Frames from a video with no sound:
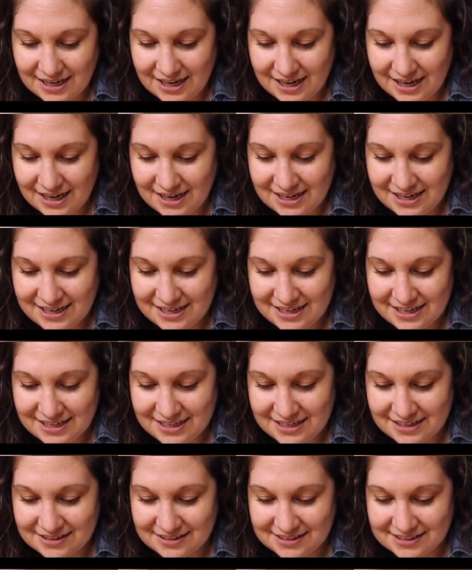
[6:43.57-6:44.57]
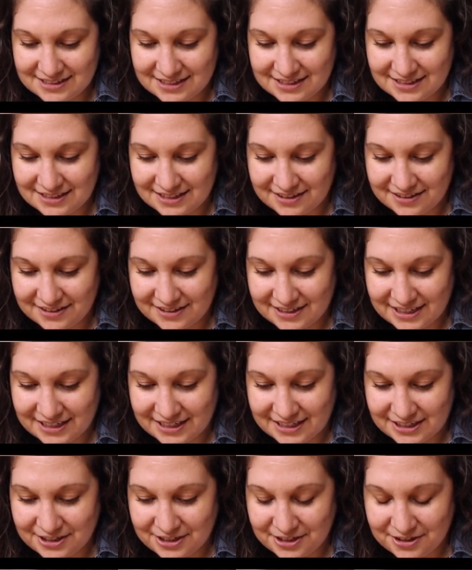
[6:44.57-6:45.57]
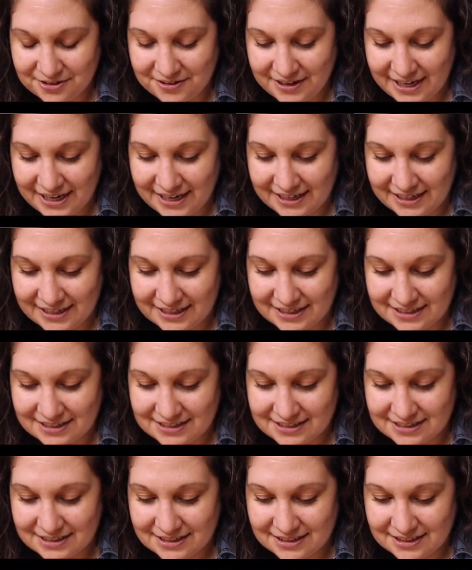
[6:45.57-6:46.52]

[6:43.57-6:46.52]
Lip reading: I sit there and kind of go at it